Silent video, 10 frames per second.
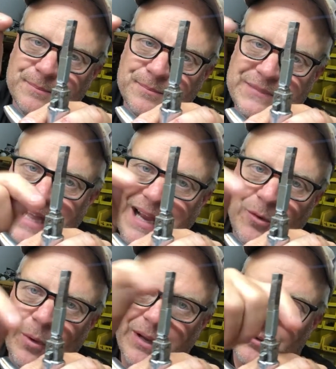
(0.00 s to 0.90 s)
tack
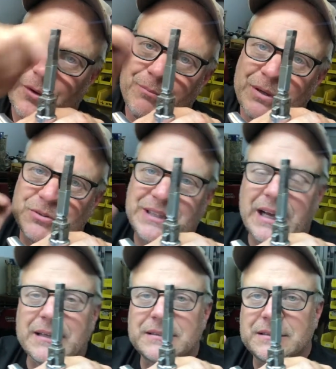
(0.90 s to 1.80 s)
weld on both
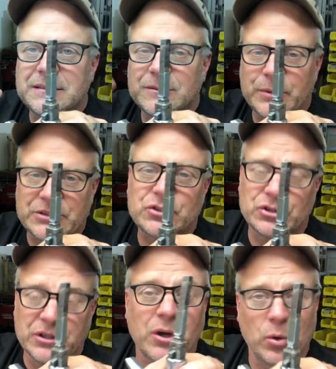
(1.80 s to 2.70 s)
sides, which
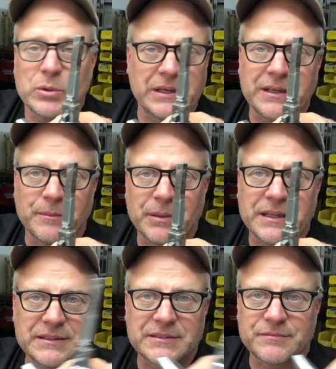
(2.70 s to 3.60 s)
should hold it into
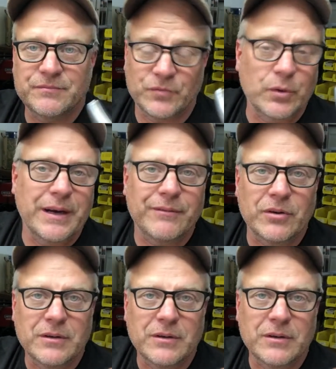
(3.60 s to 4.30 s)
place forever,